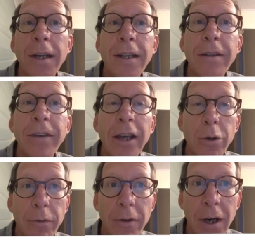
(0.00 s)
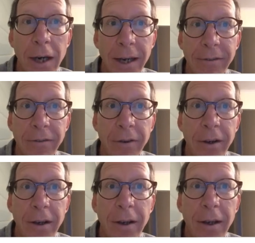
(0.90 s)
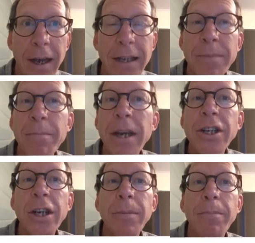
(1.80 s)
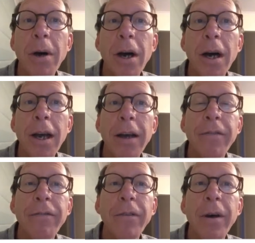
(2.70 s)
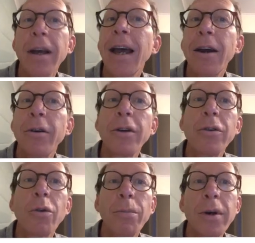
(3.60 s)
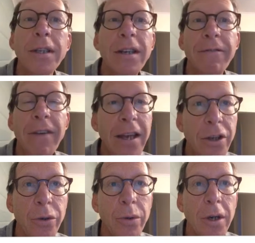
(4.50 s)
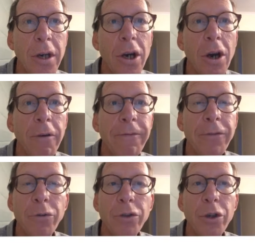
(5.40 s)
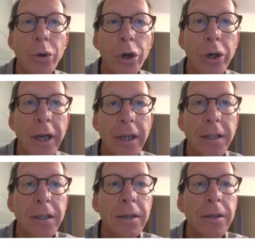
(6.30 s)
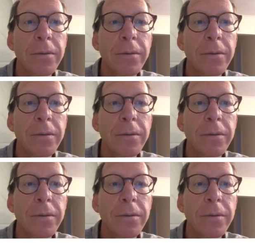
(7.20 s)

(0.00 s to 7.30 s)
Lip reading: at the value of life as measured by the current or present value of future earnings.